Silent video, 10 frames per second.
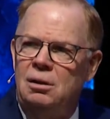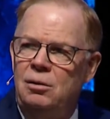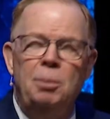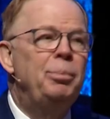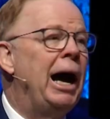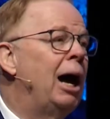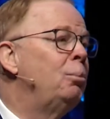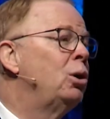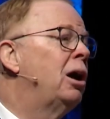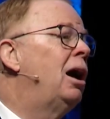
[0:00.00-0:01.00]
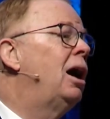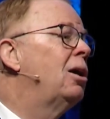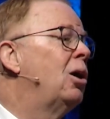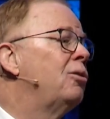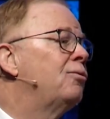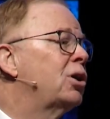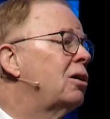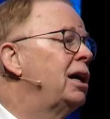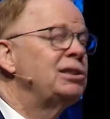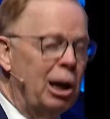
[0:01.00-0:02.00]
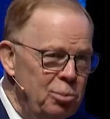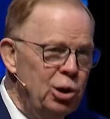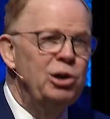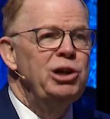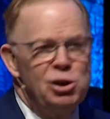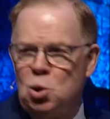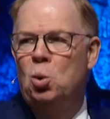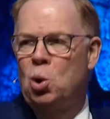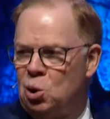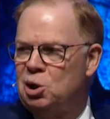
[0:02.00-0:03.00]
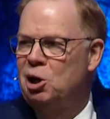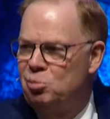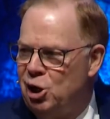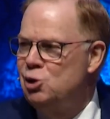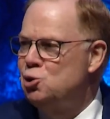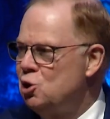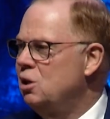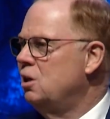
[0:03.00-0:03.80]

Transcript: the Bible and a hot heart for Christ. I'm here to tell you, this old world will come against you.